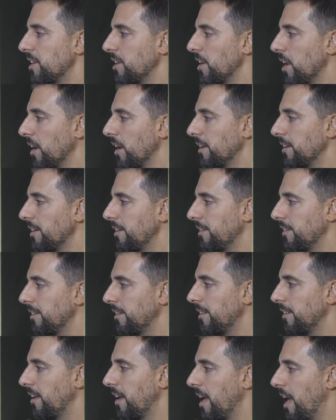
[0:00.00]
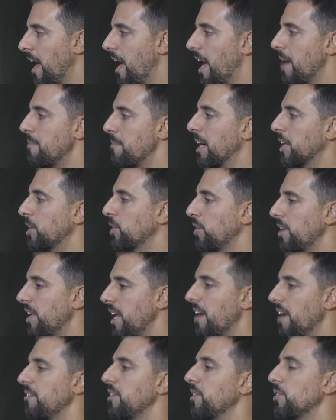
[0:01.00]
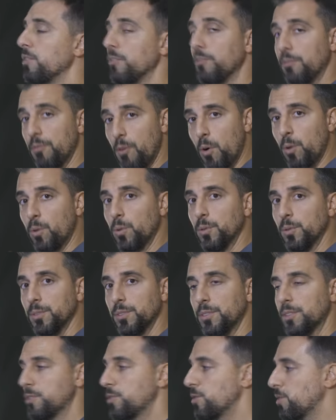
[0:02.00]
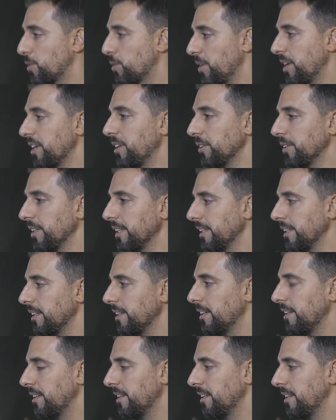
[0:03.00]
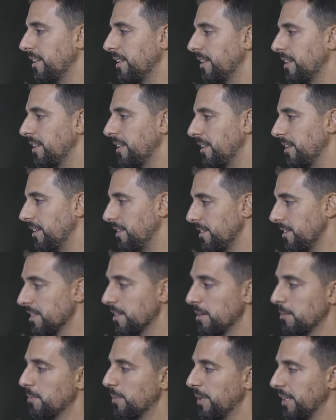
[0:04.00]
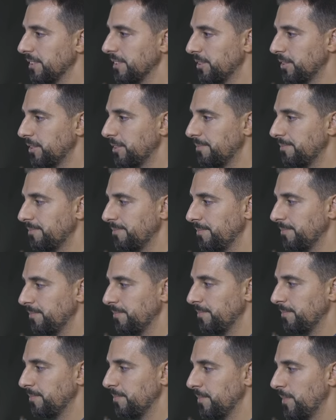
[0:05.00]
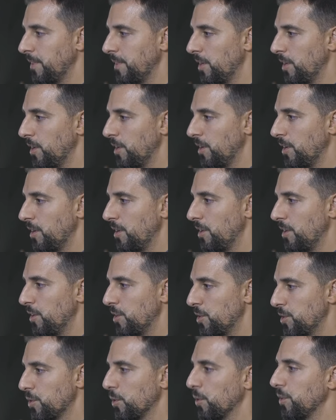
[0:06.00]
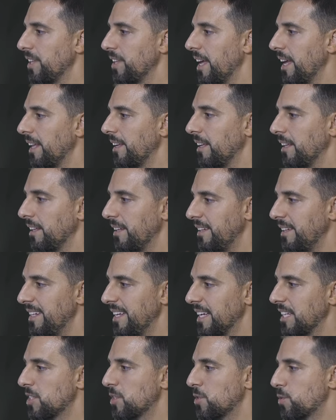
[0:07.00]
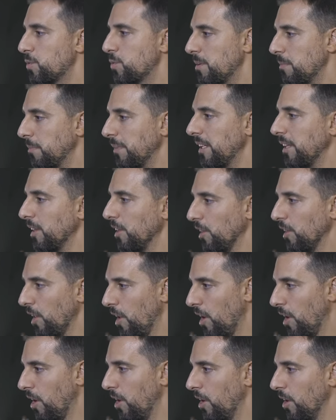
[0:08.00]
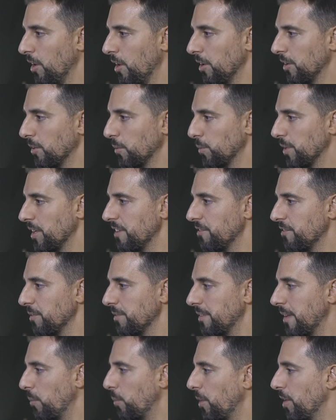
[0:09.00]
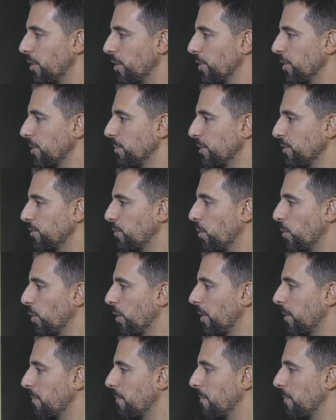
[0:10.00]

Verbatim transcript: on, I'm actually having the vocals triggering the compressor so that the extremely long reverb that we heard before